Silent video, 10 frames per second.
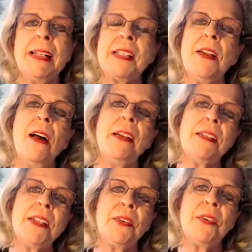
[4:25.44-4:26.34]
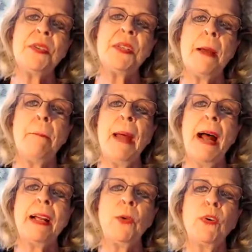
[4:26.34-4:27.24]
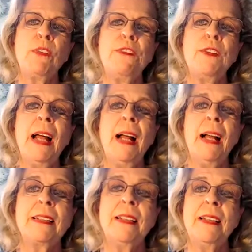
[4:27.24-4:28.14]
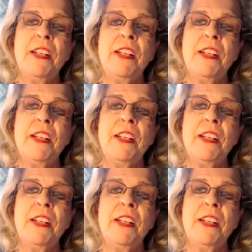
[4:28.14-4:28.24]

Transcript: It's not until you step back and reflect